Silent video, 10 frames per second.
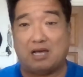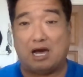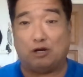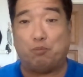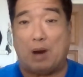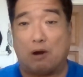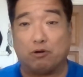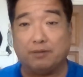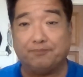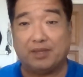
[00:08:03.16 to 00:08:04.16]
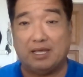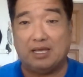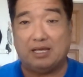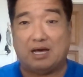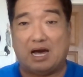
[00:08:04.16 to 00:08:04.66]
Alu Power,
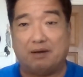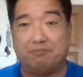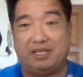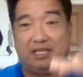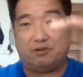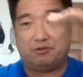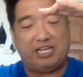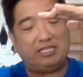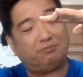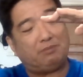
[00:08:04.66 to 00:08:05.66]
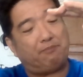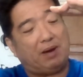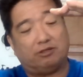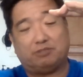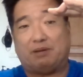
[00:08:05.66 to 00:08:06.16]
it changes my bounce